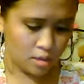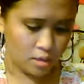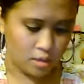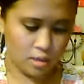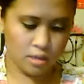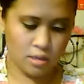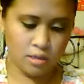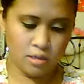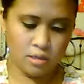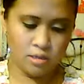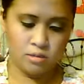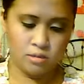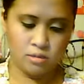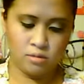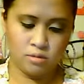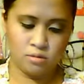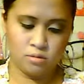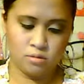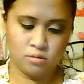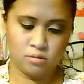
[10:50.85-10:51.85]

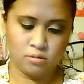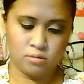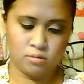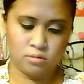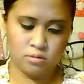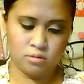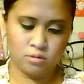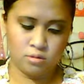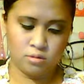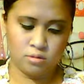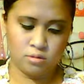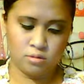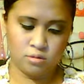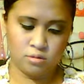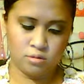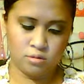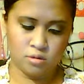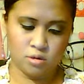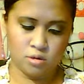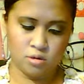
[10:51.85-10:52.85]
And
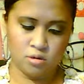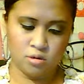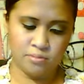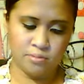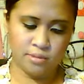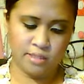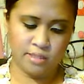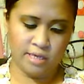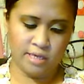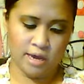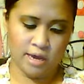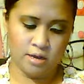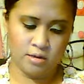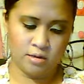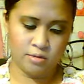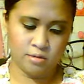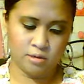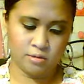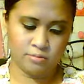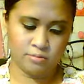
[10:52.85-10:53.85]
um, yeah,
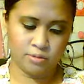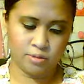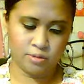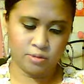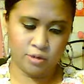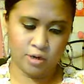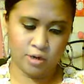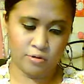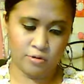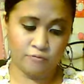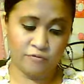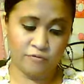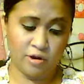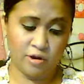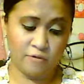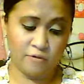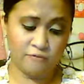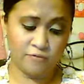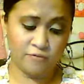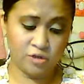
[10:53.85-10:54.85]
I was right. R
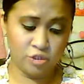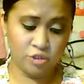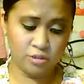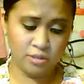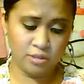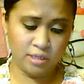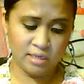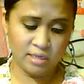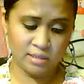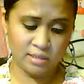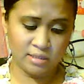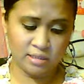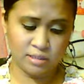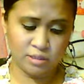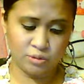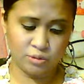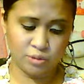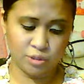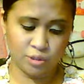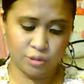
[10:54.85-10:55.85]
originally, it says
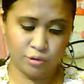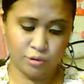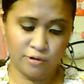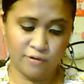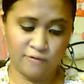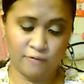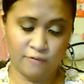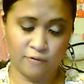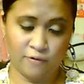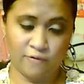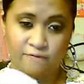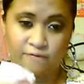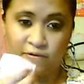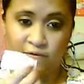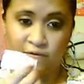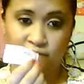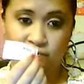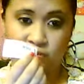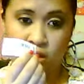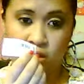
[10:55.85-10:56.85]
it was thirty-four
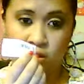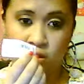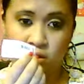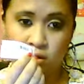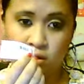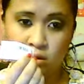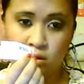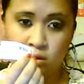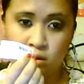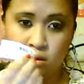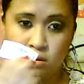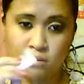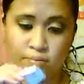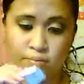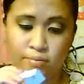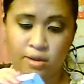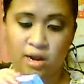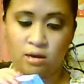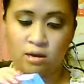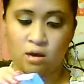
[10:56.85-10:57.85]
fifty,
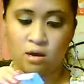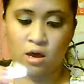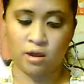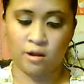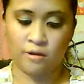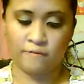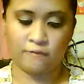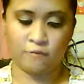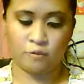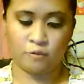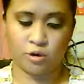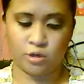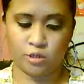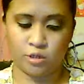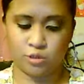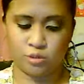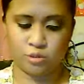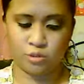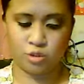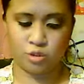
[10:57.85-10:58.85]
but I got it for
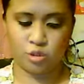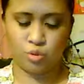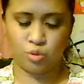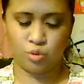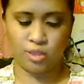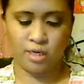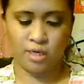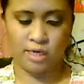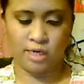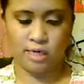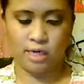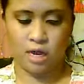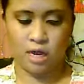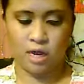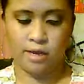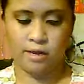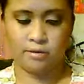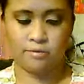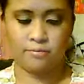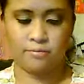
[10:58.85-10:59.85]
two
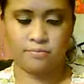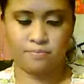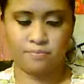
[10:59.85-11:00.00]
ninety-nine.